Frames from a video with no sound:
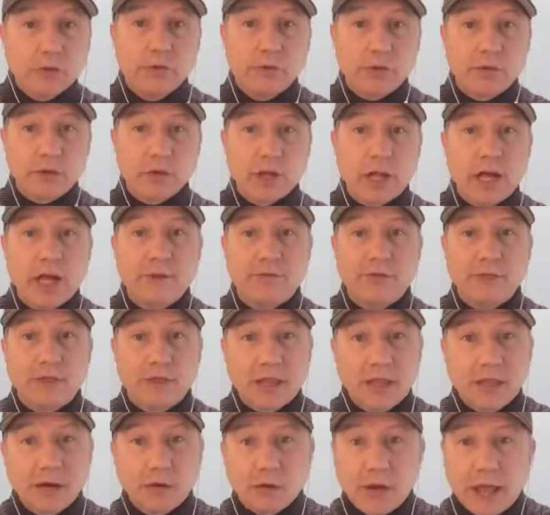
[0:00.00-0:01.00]
their life that
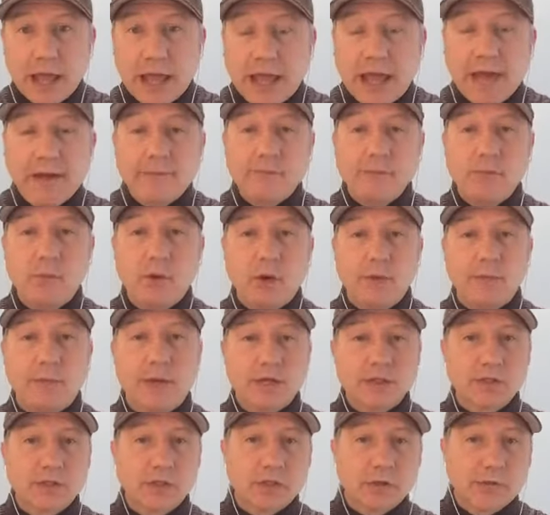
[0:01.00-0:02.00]
they don't have more
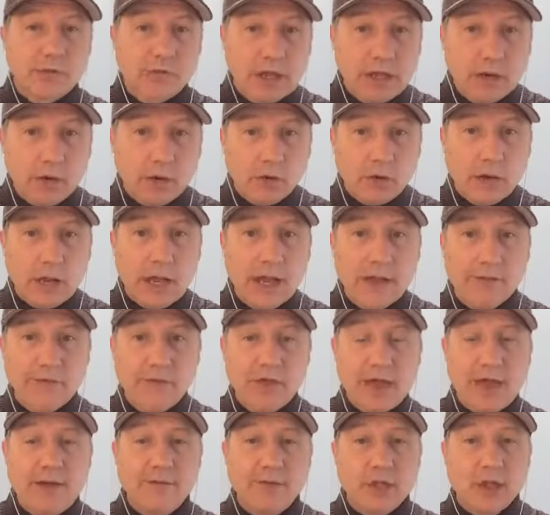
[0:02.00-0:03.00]
muscle if they don't if
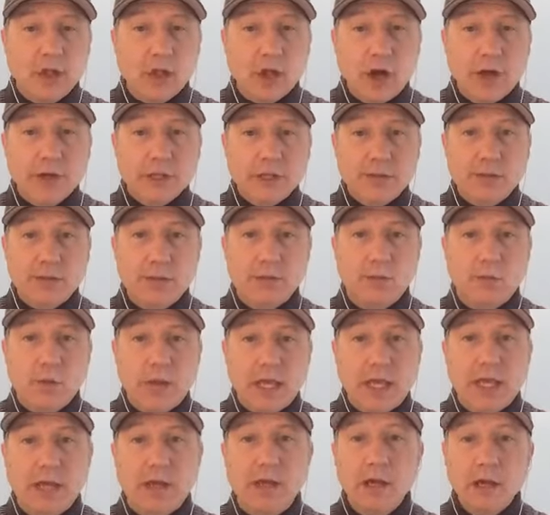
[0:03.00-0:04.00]
they haven't lost
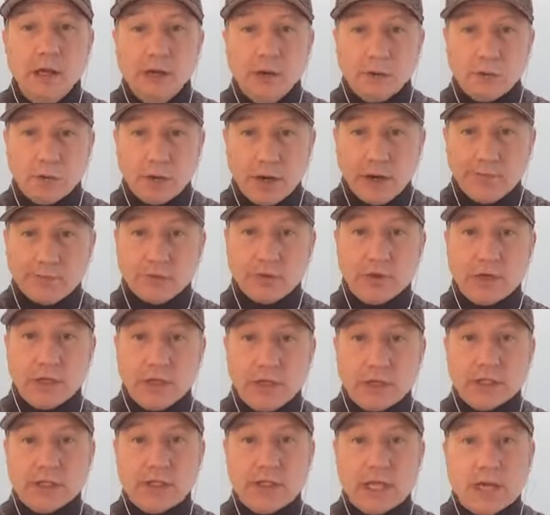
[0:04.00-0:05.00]
weight whatever it
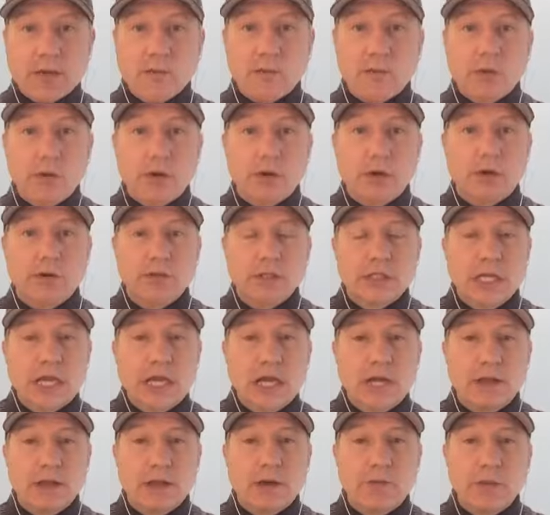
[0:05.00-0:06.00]
is that we're
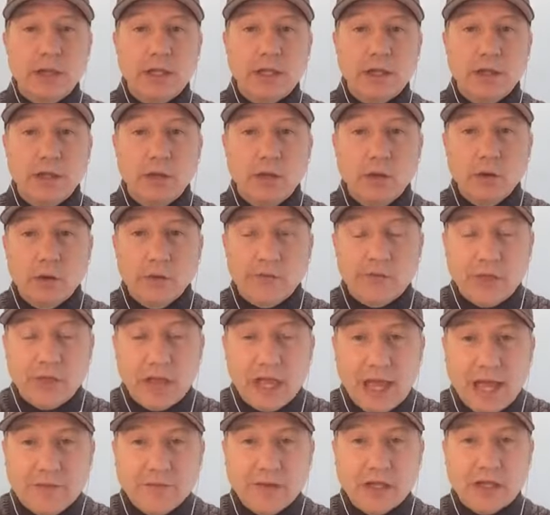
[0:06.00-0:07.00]
saying that we can do if they
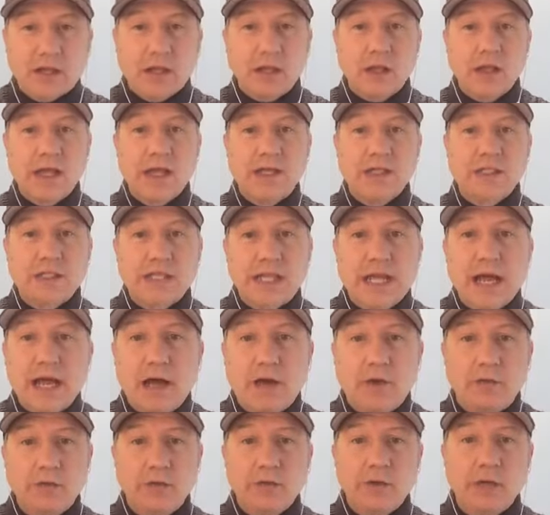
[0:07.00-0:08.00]
haven't cleansed
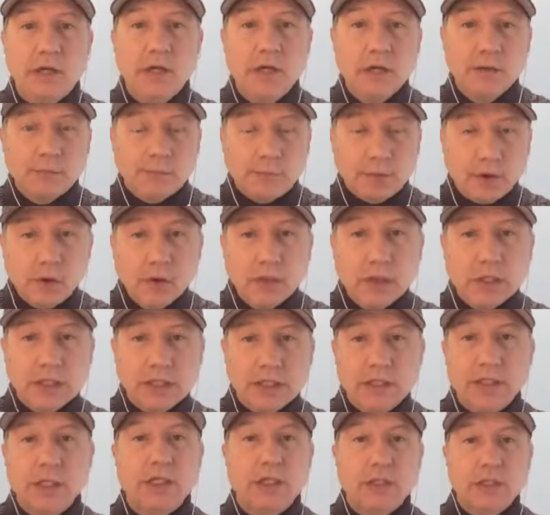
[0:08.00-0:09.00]
out and broken
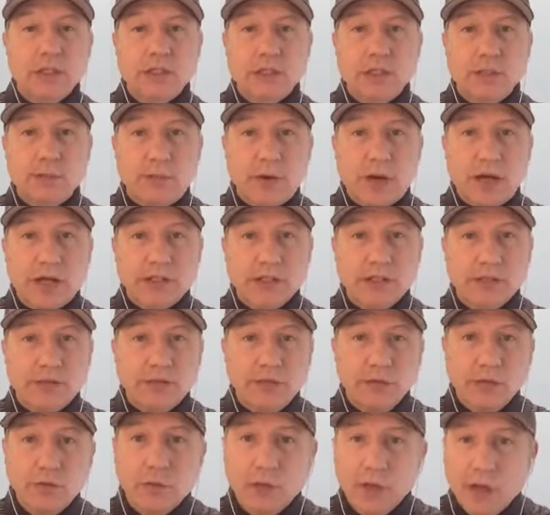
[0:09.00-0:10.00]
addictions to processed
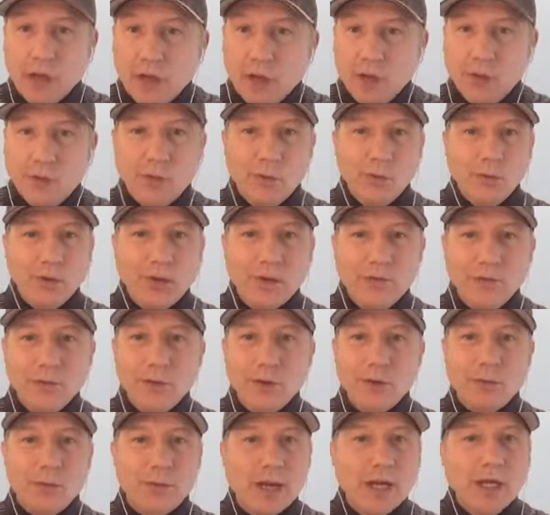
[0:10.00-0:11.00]
food we'll give them
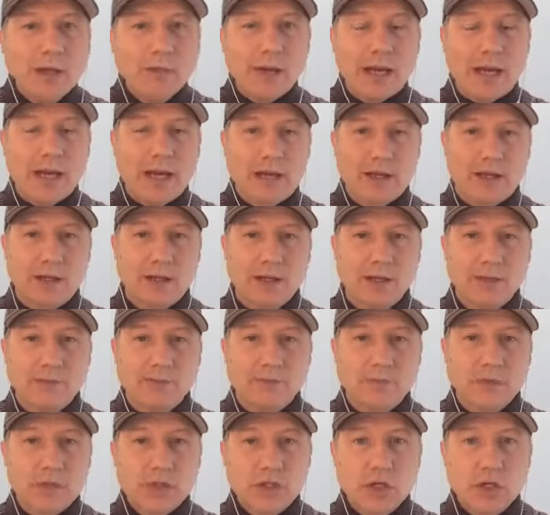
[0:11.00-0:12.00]
their money back
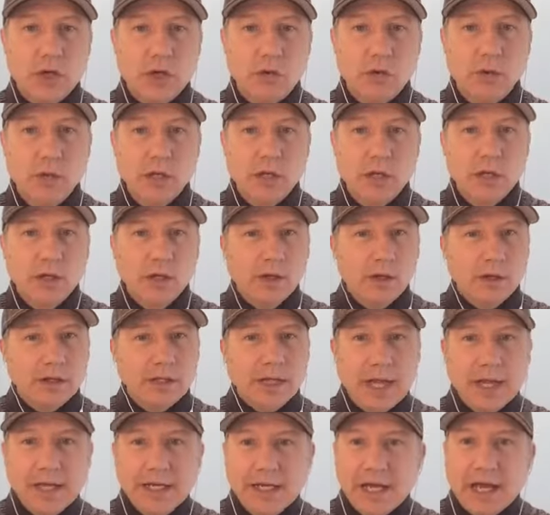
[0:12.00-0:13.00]
so
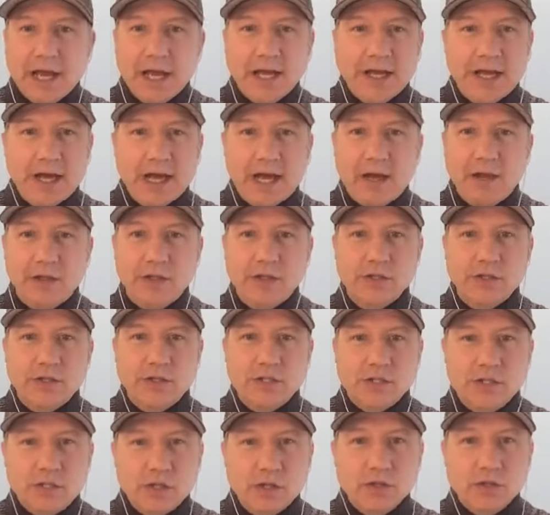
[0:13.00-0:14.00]
$99
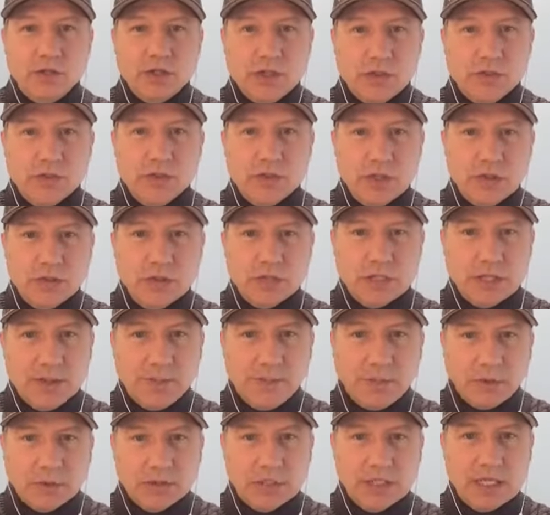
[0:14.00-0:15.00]
is so so so
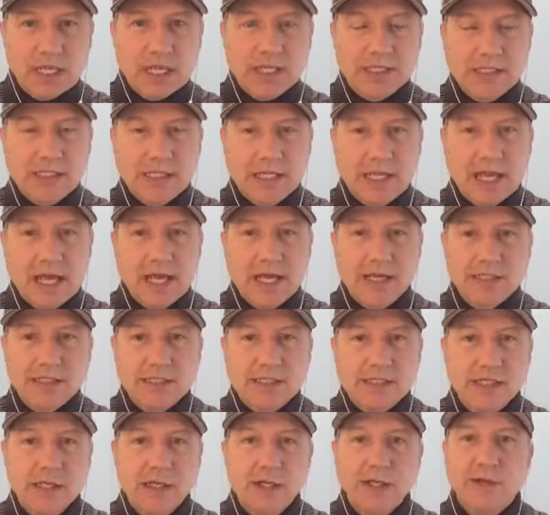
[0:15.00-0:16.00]
simple to get to
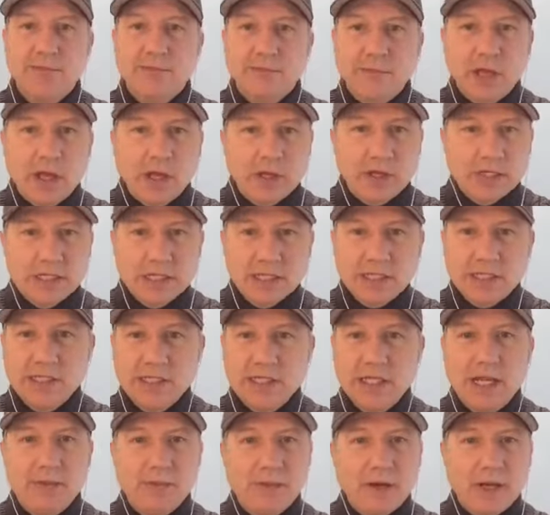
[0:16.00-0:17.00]
yes a
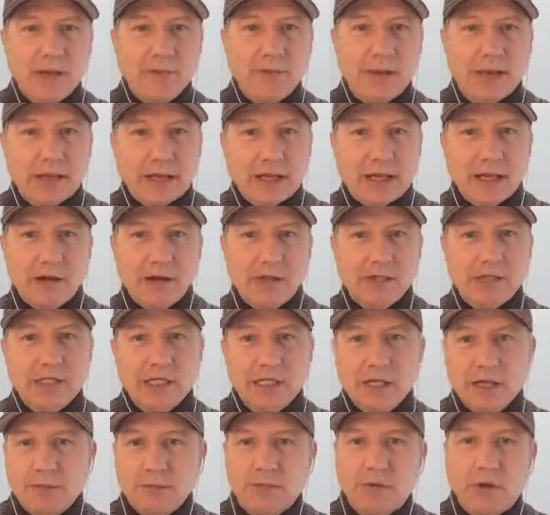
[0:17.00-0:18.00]
60 day money back
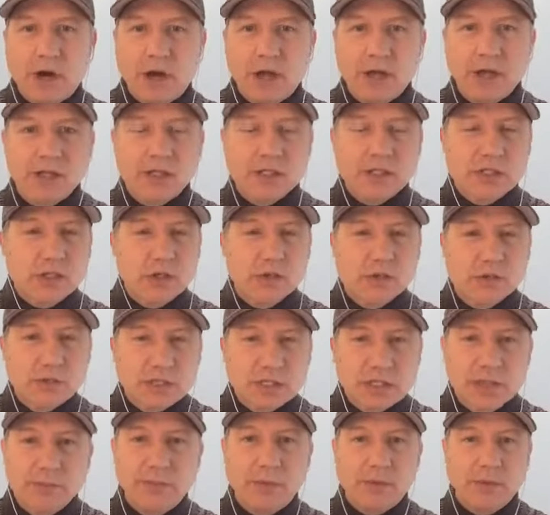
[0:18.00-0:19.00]
guarantee on products so
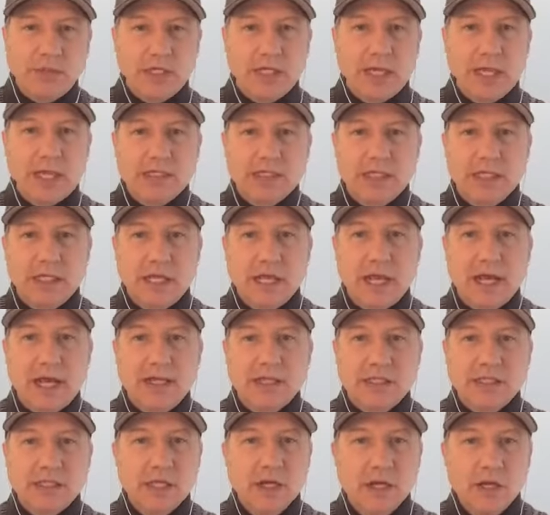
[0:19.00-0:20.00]
simple to get to
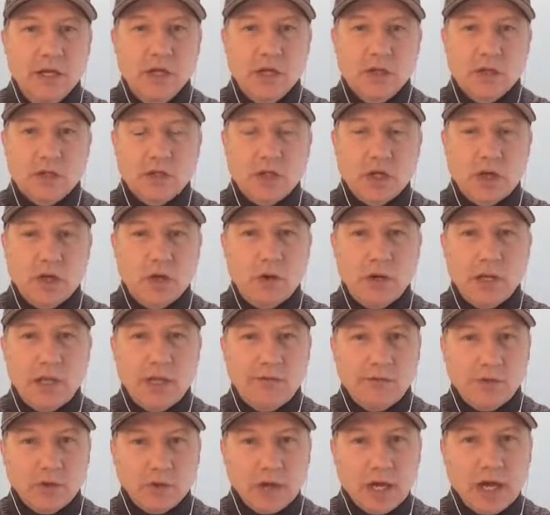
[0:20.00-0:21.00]
yes so
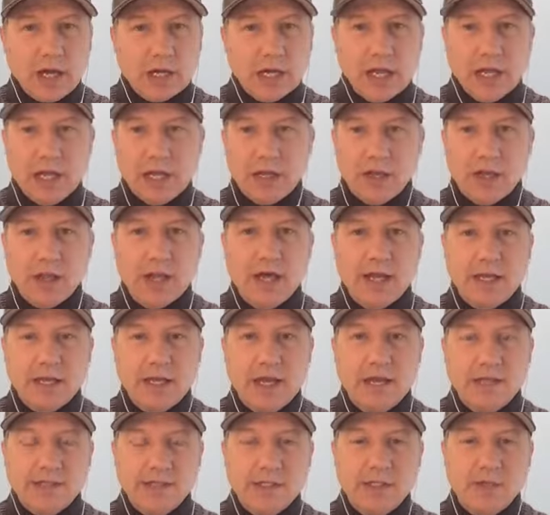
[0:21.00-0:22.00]
if you're not getting a lot of
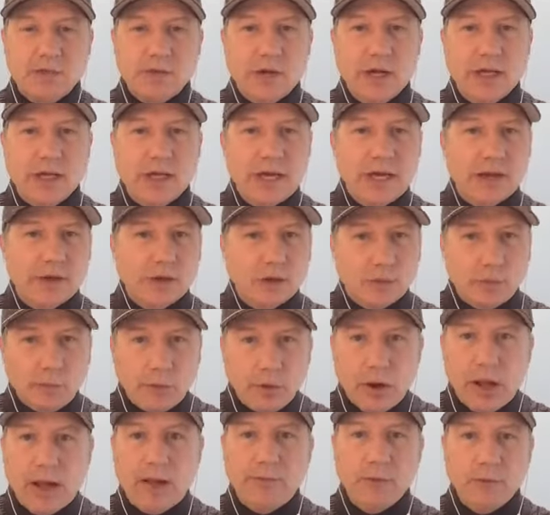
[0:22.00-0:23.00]
yeses right now you're
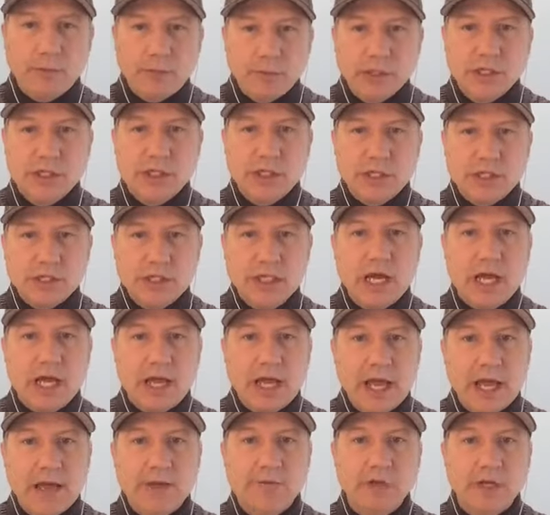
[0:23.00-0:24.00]
probably just not
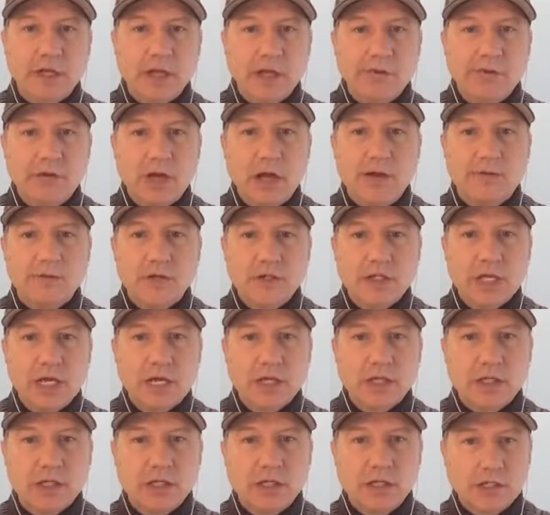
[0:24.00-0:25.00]
having enough
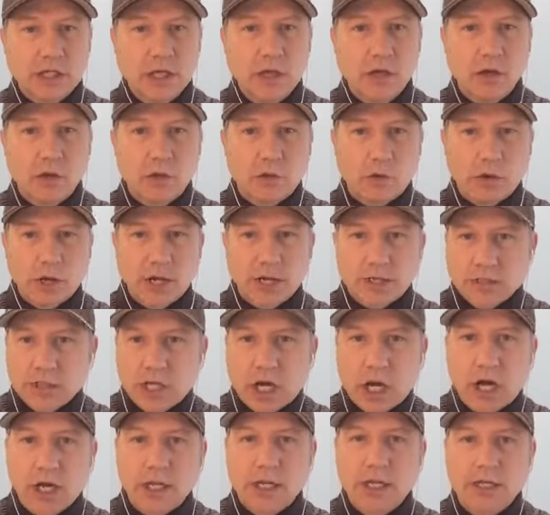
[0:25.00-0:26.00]
conversations we're not
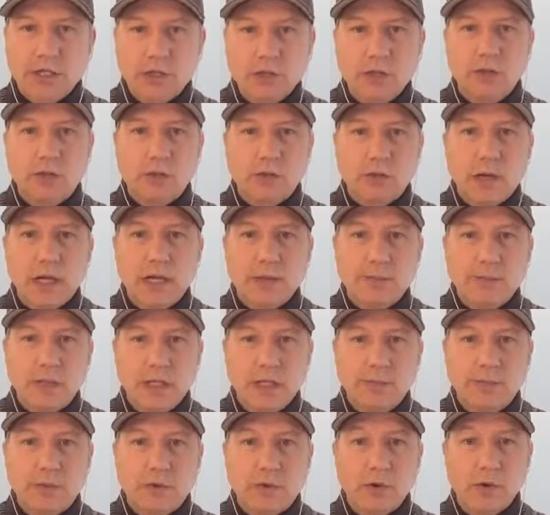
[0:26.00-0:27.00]
talking to the right
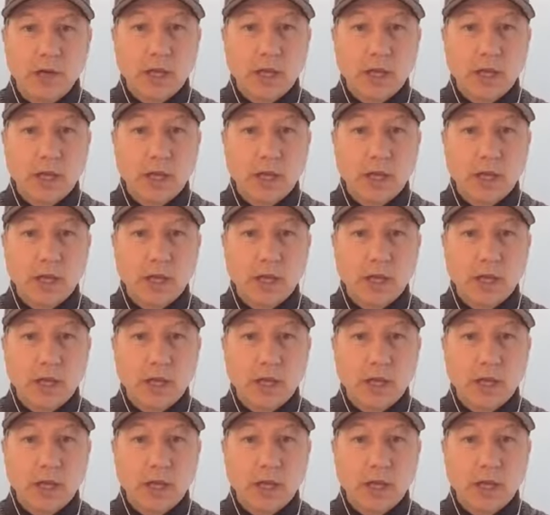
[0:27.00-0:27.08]
people